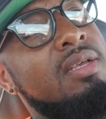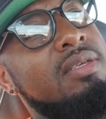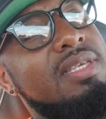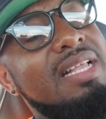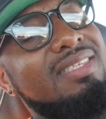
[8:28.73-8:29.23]

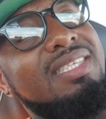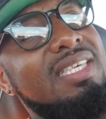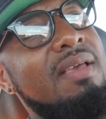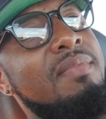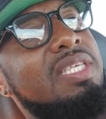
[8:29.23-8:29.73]
Sad to
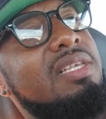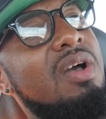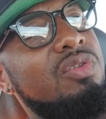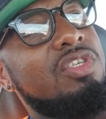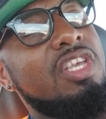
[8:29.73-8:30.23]
see him miss
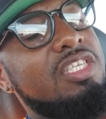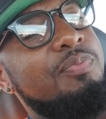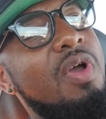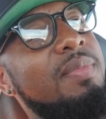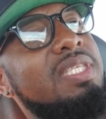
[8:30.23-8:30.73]
out. Such a
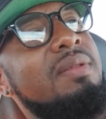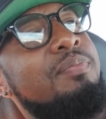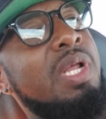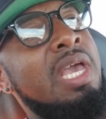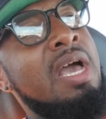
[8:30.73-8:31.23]
promising
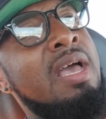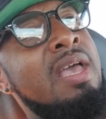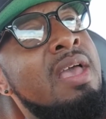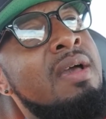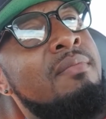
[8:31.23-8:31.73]
player.
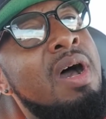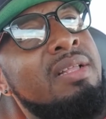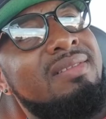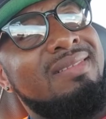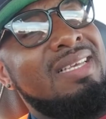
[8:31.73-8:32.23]

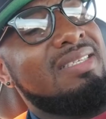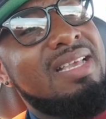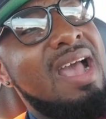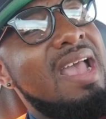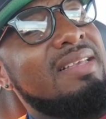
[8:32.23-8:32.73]
But these
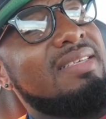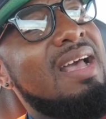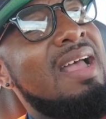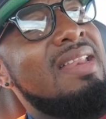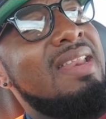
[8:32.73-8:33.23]
guys
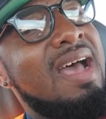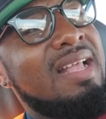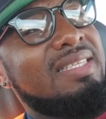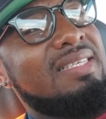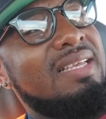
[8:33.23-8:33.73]
are
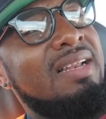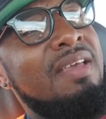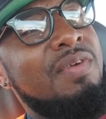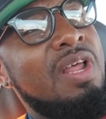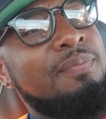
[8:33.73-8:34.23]
not
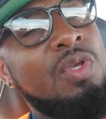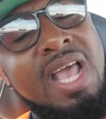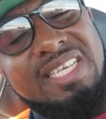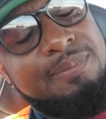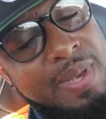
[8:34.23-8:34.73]
living up to
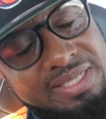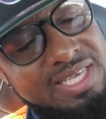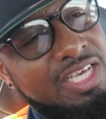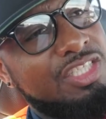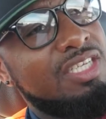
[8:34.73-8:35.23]

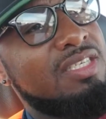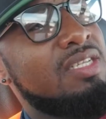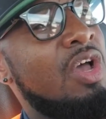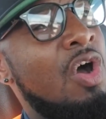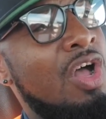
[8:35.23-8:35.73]
expectations
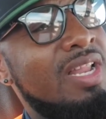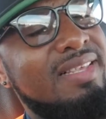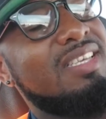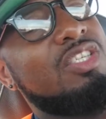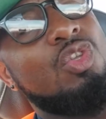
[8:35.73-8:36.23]
at all.
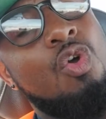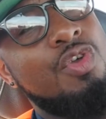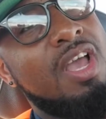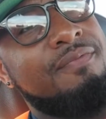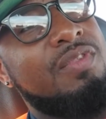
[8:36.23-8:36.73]
That's the
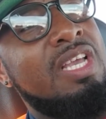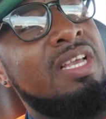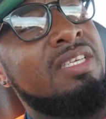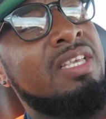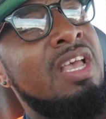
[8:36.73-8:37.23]
story of
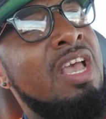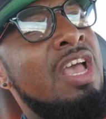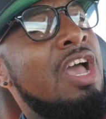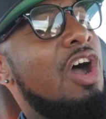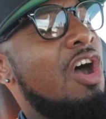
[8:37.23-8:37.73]
these
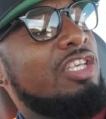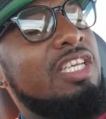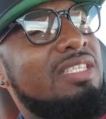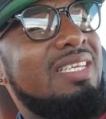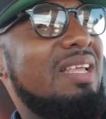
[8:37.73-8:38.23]

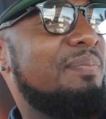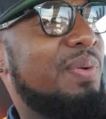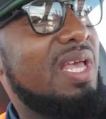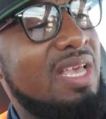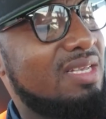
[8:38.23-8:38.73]
Argentine
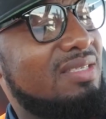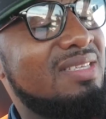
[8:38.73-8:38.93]
players.